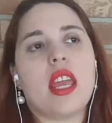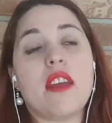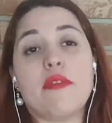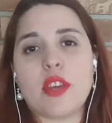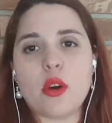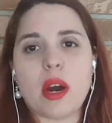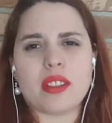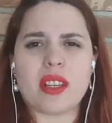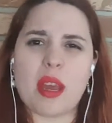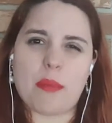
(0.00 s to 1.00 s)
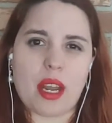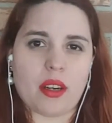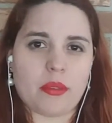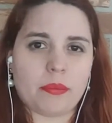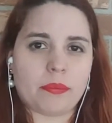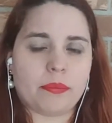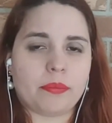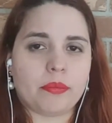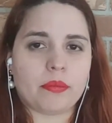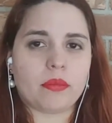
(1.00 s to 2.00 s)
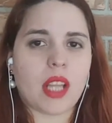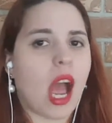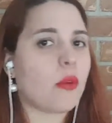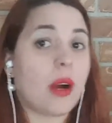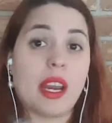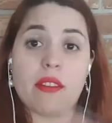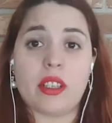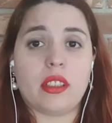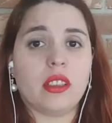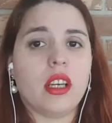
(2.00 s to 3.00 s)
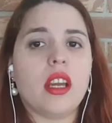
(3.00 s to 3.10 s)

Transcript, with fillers: If you want to get better at whatever,